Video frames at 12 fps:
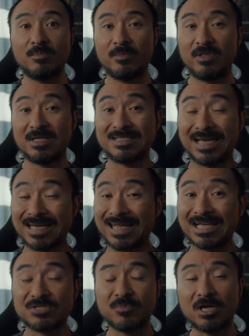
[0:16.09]
maybe the
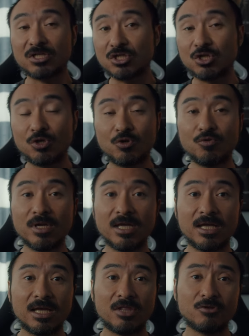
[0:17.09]
Deity S Mic 2,
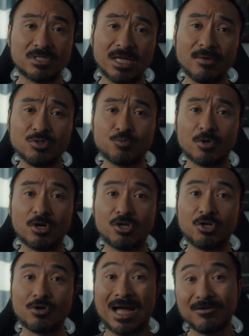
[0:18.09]
there's times where you're